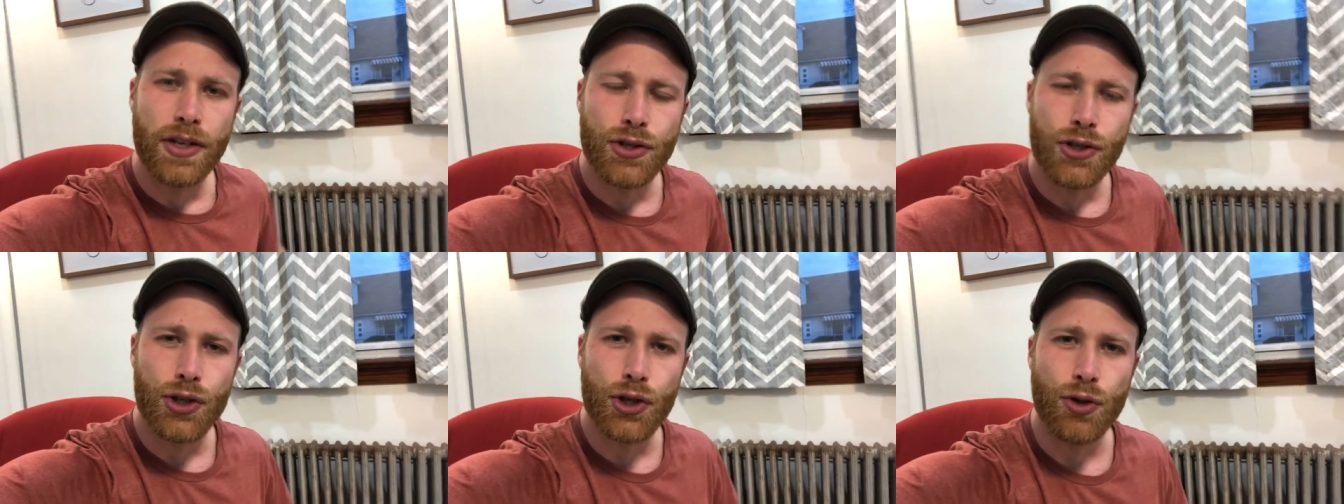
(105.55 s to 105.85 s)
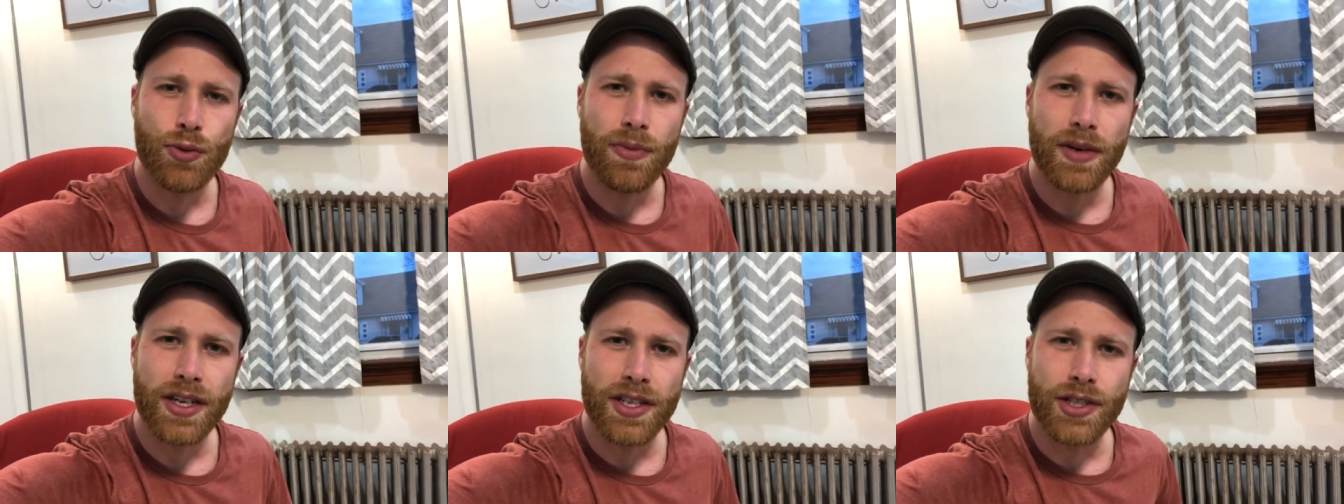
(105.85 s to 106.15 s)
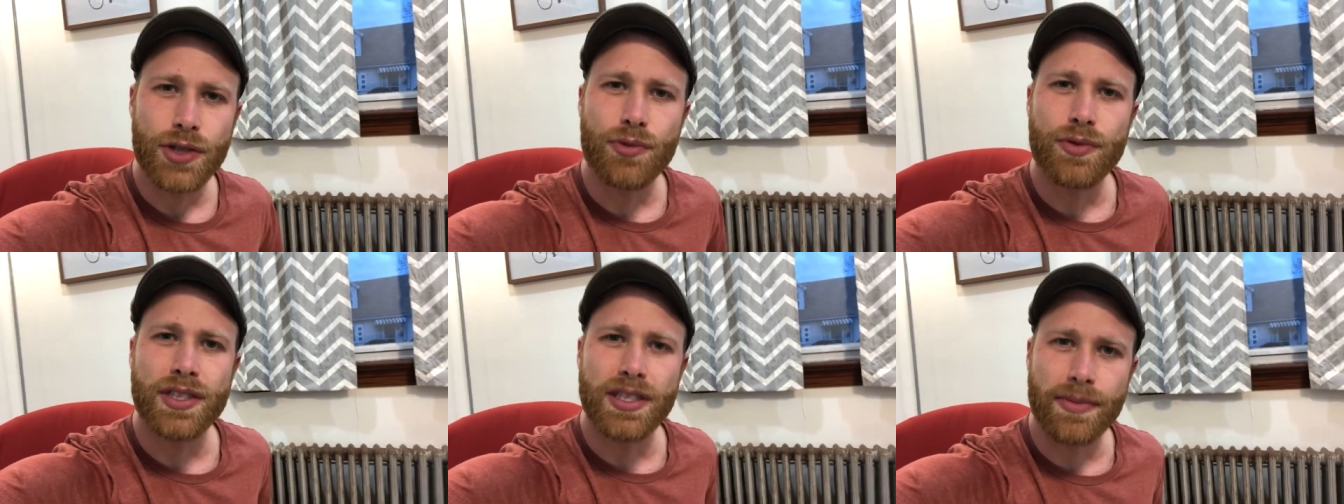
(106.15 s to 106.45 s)
too
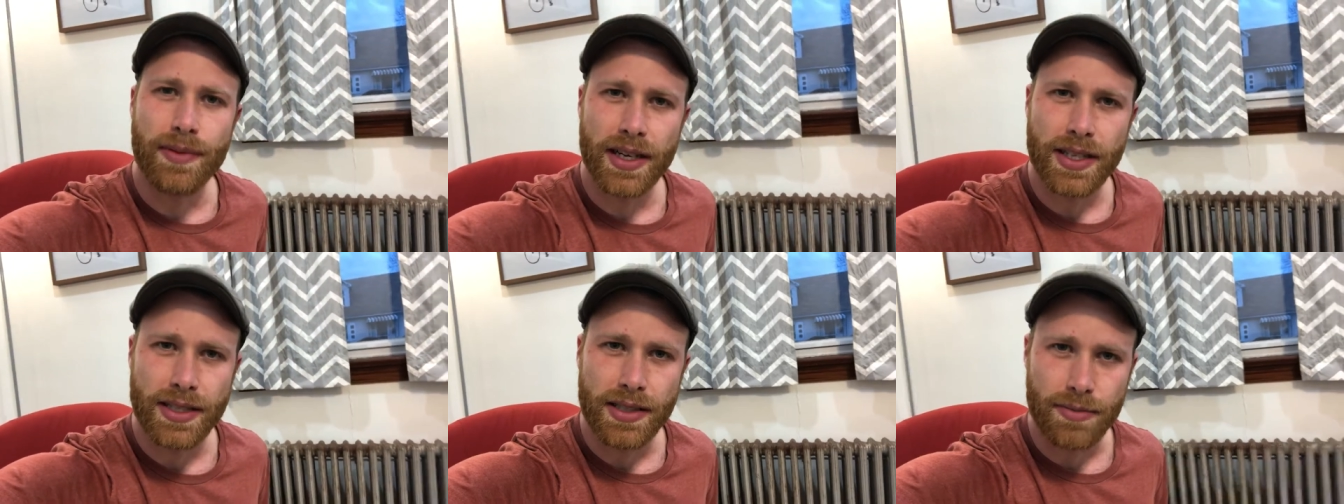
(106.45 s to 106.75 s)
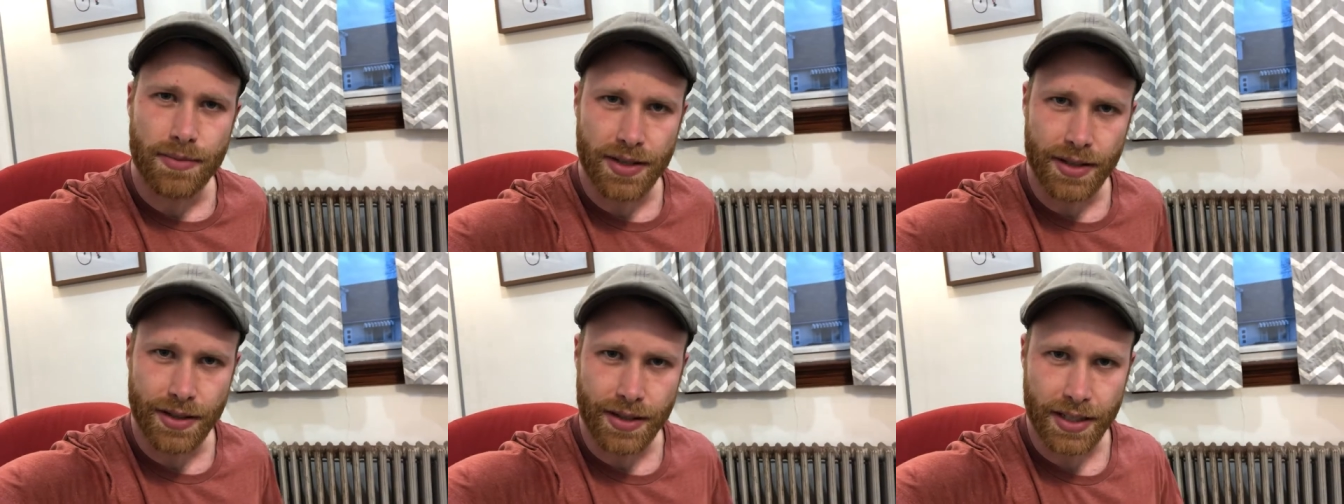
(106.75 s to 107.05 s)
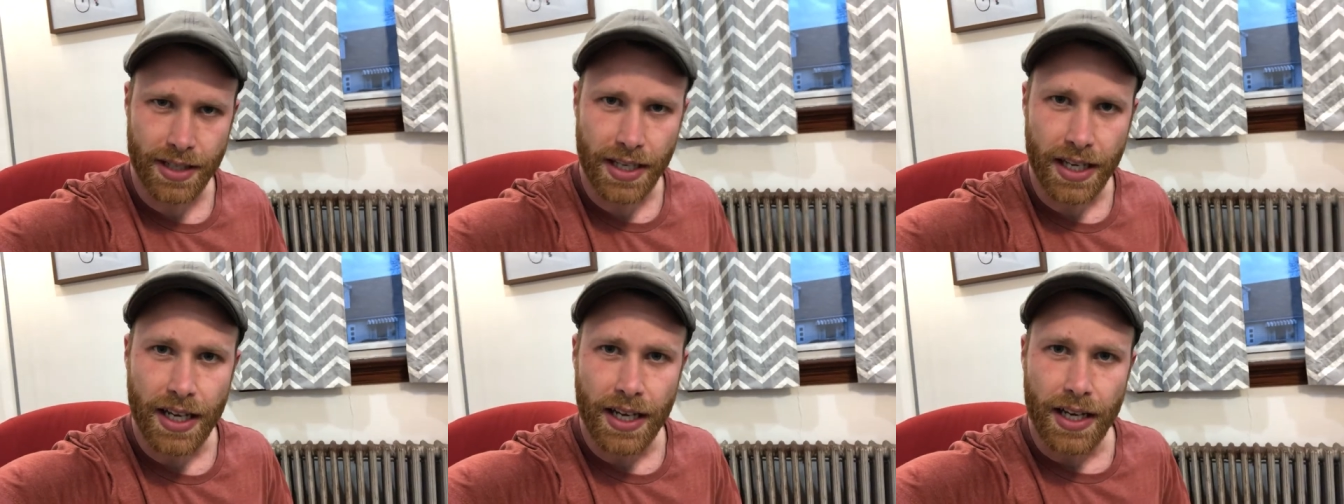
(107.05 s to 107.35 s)
much
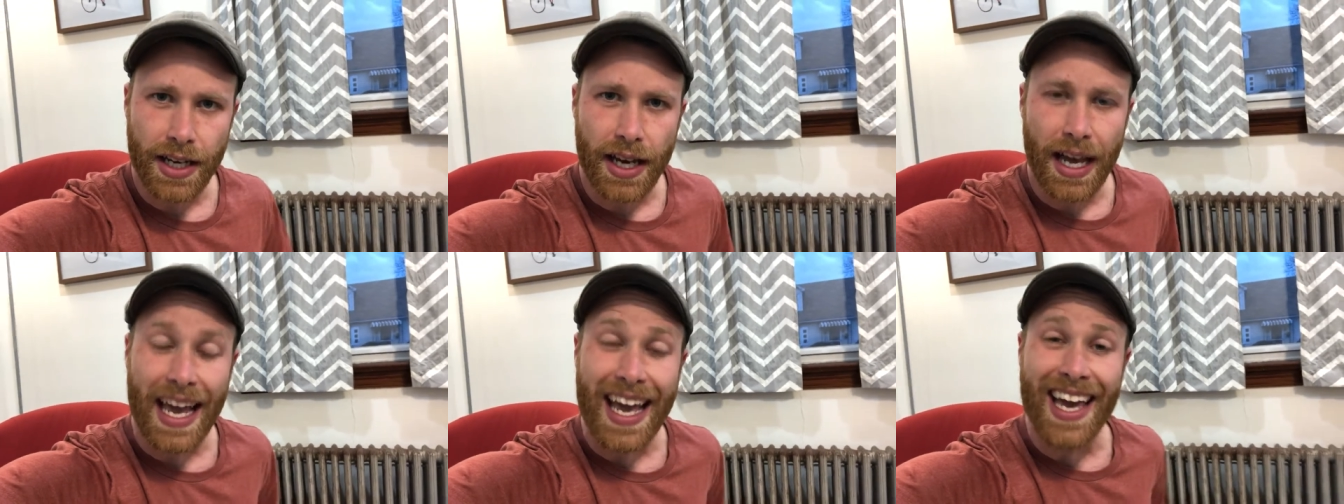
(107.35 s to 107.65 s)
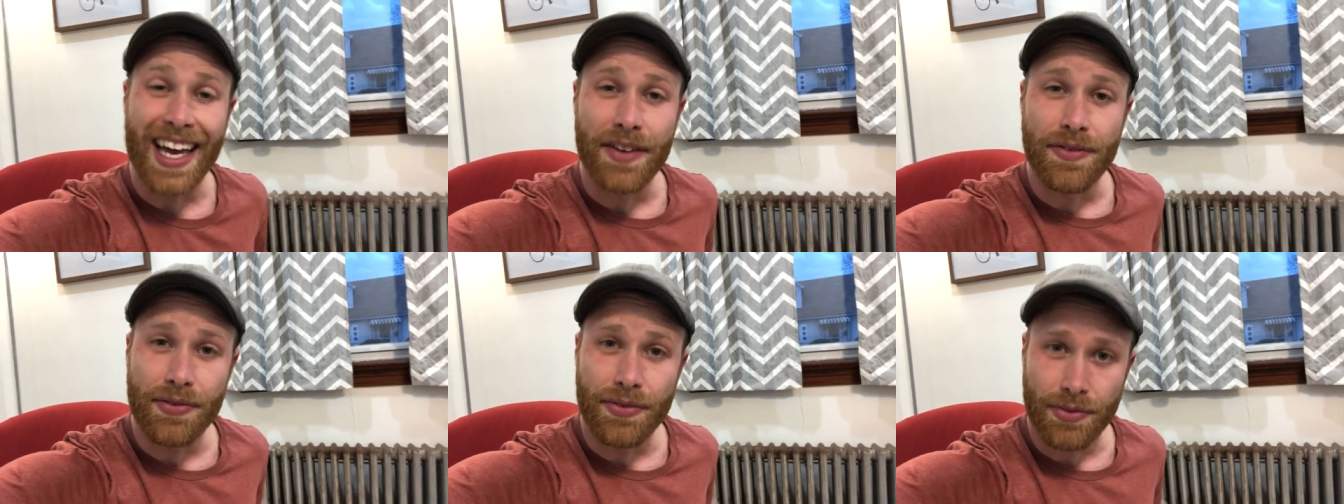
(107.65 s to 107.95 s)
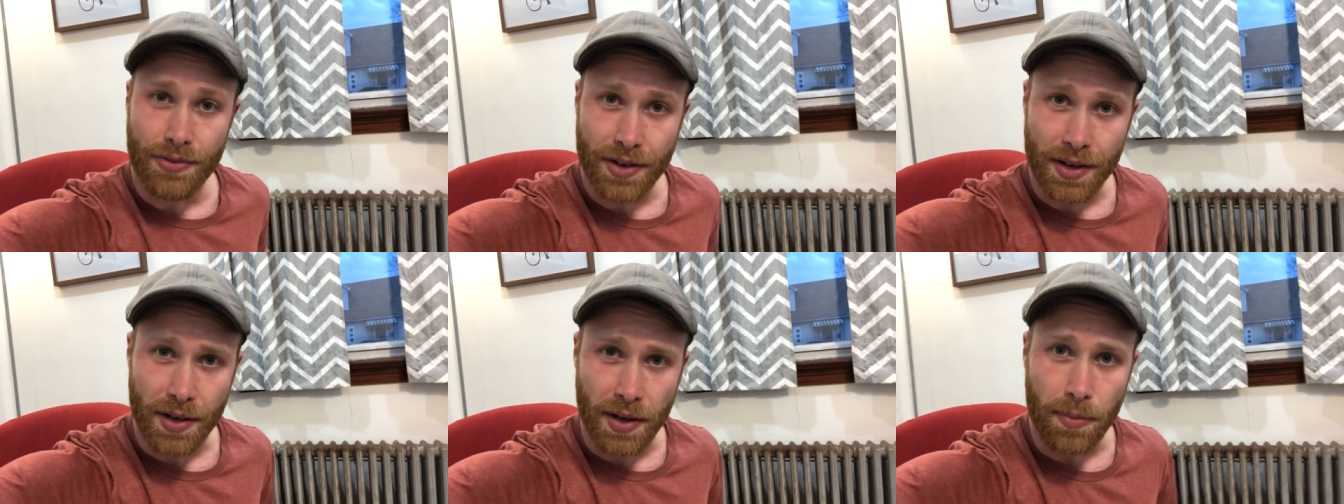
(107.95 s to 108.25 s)
responsibility and
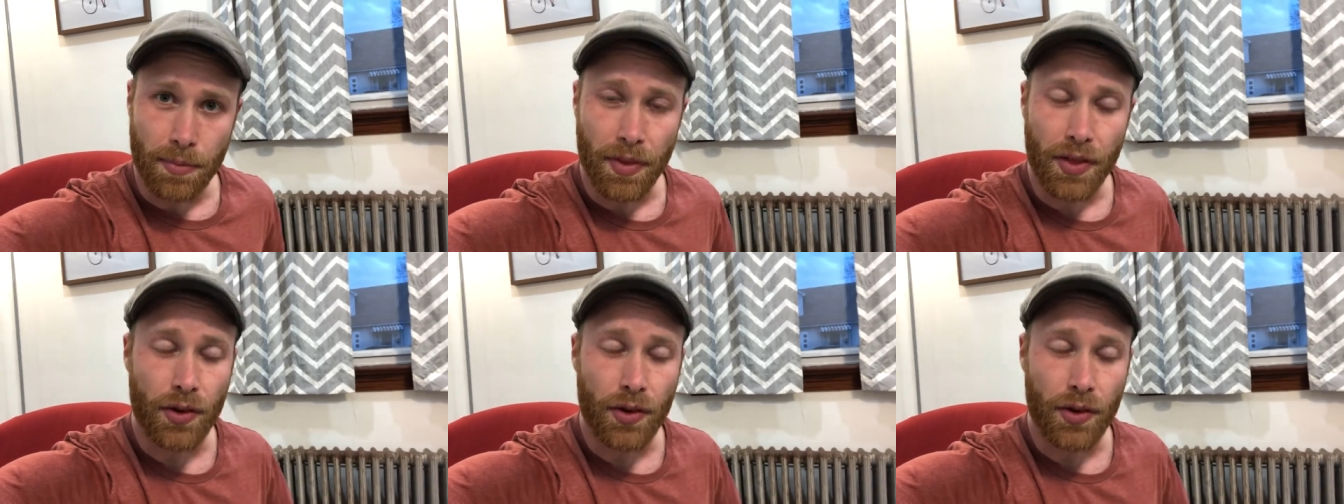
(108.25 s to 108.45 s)
freedom.